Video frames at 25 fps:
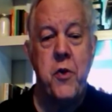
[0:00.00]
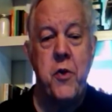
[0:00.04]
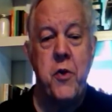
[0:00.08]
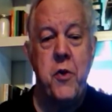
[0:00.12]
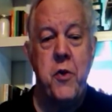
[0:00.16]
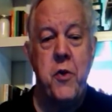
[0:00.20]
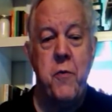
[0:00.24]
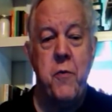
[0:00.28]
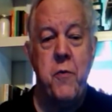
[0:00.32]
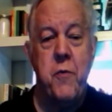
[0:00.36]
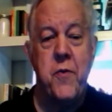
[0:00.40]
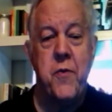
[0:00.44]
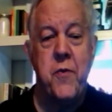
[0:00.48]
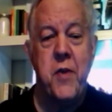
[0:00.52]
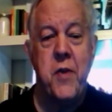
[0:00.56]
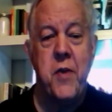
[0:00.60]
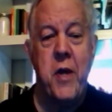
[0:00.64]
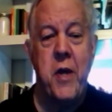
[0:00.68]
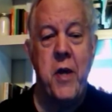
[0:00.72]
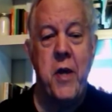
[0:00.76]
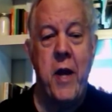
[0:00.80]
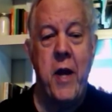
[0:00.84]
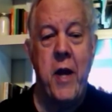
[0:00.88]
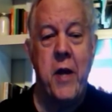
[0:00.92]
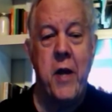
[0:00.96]
you see in
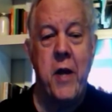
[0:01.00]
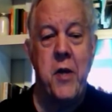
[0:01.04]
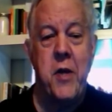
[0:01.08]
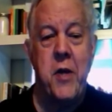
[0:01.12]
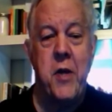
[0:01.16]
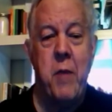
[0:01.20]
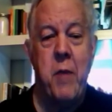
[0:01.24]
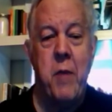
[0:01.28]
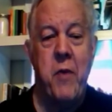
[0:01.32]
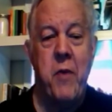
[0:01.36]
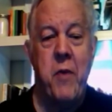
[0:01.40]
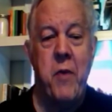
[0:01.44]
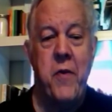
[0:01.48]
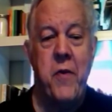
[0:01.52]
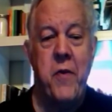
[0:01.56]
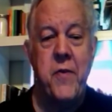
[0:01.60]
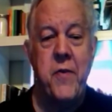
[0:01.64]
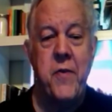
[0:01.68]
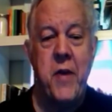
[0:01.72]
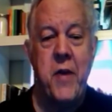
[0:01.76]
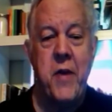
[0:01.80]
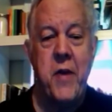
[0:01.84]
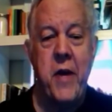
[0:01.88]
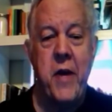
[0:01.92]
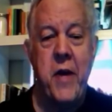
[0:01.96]
academia these
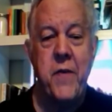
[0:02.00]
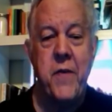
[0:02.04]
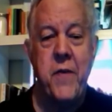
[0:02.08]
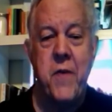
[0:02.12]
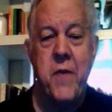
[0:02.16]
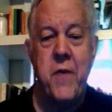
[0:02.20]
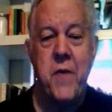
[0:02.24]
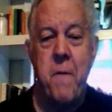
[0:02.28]
days,